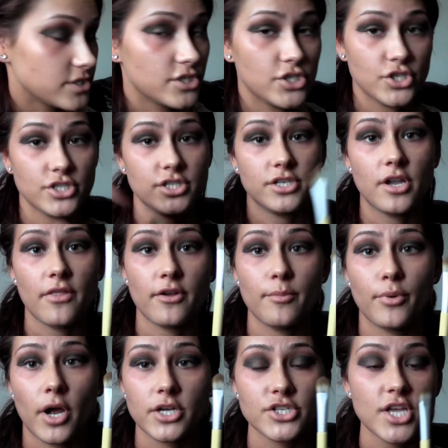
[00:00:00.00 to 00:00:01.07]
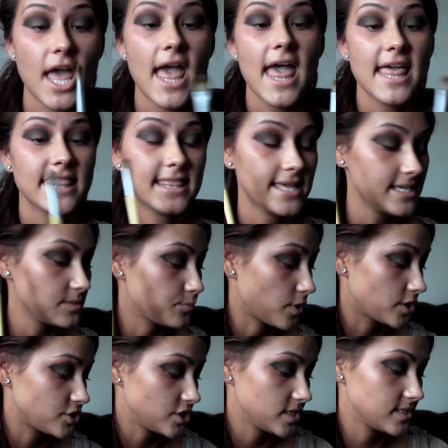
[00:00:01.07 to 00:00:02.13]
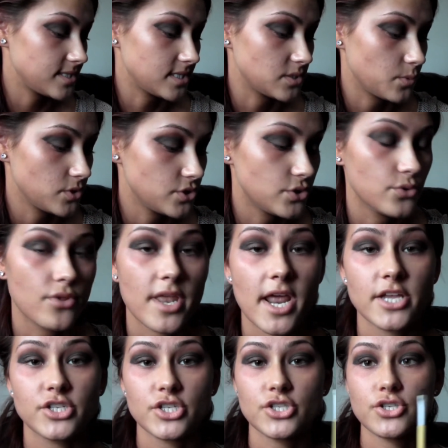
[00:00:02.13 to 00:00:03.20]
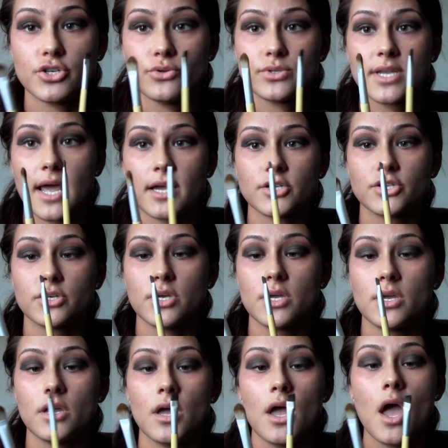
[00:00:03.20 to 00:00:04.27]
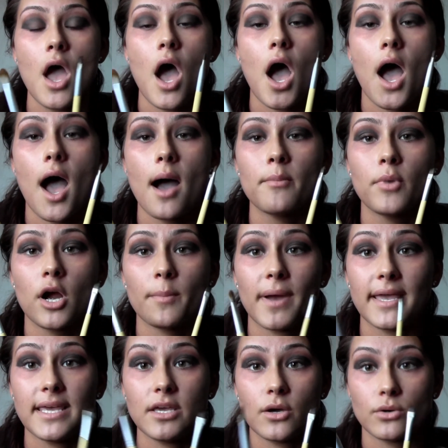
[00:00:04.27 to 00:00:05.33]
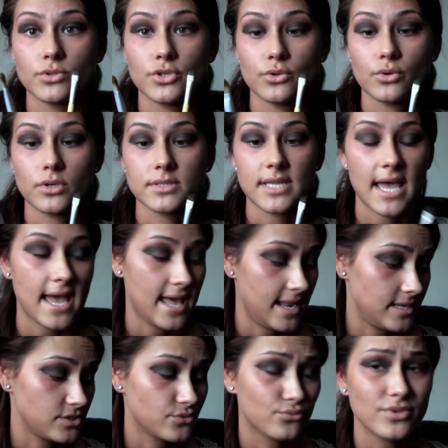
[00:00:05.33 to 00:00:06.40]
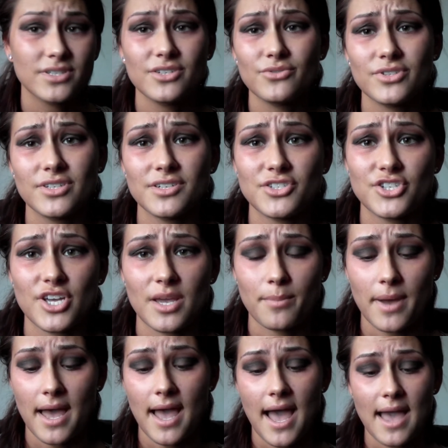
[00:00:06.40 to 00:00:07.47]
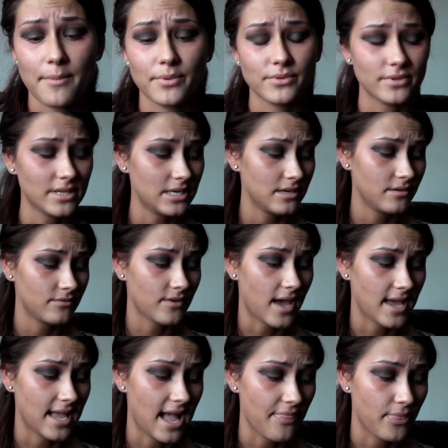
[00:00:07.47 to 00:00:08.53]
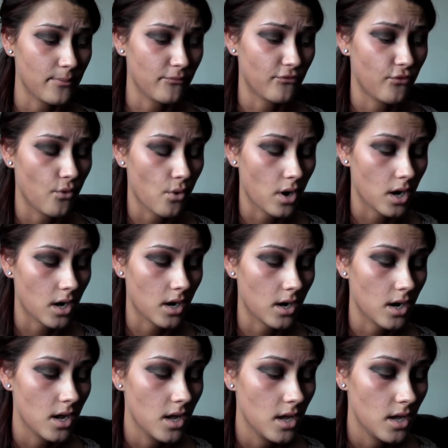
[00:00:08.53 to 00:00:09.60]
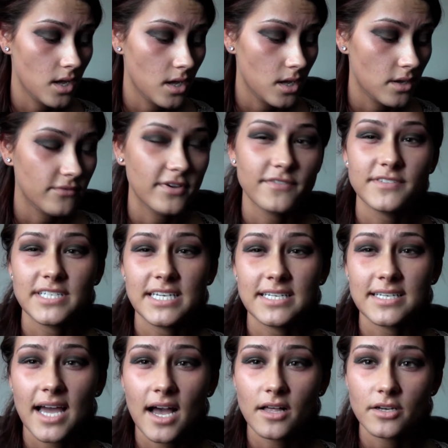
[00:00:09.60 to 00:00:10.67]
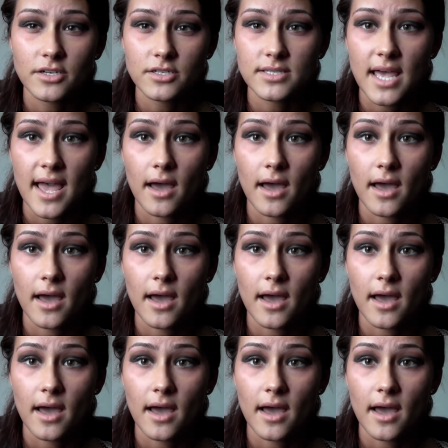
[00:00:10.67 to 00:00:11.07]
and this is just another brush. These brushes, this one too that I just used actually, are by Eco Tools, and it's really cheap. I believe I got them for $15